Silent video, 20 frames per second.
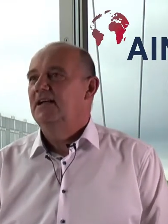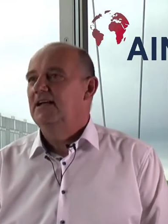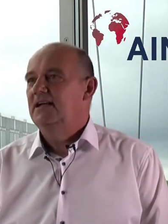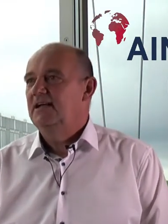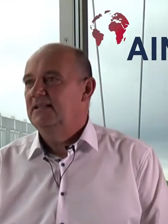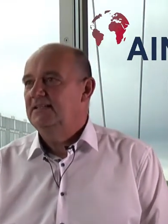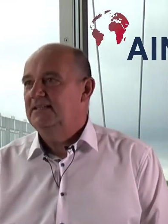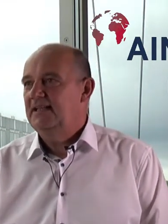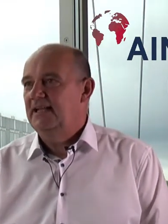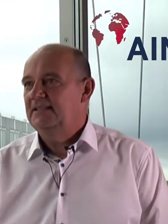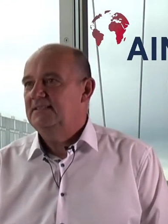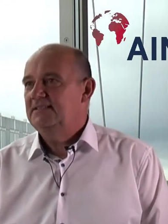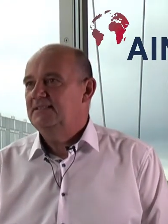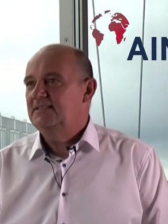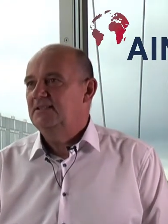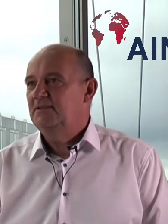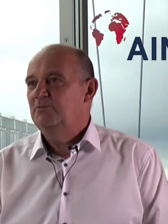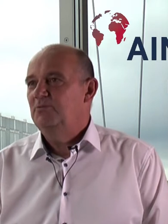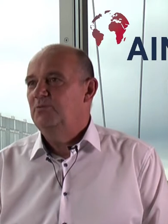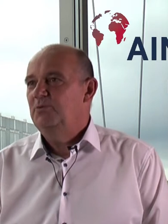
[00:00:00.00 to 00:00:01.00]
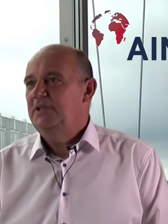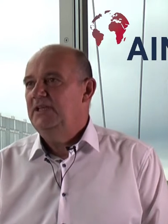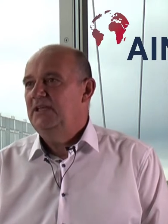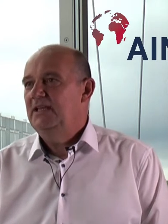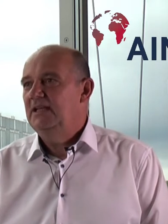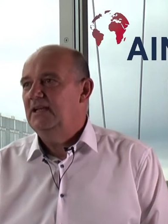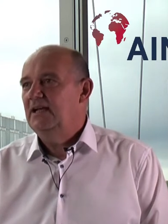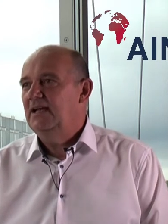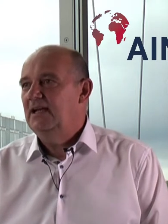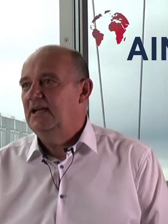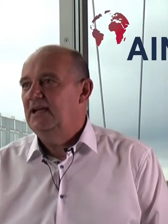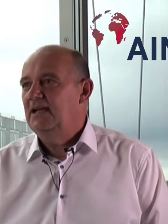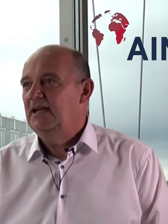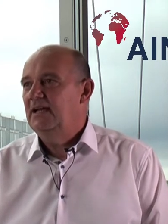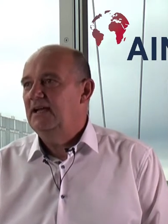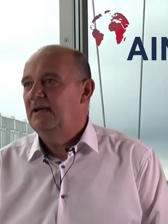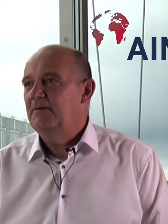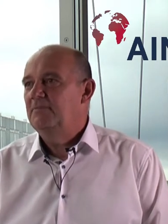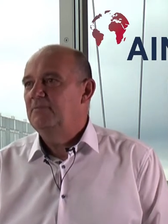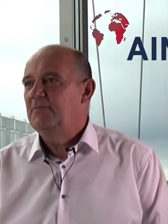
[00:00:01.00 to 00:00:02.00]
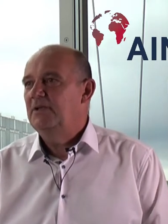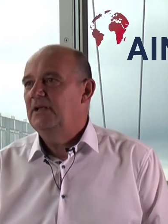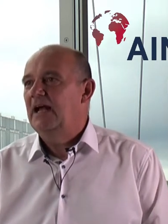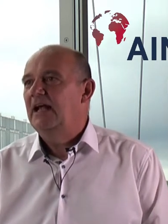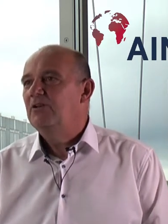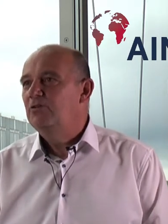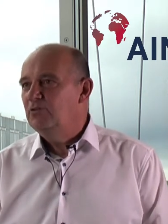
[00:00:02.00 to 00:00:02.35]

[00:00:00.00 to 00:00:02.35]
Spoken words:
that we are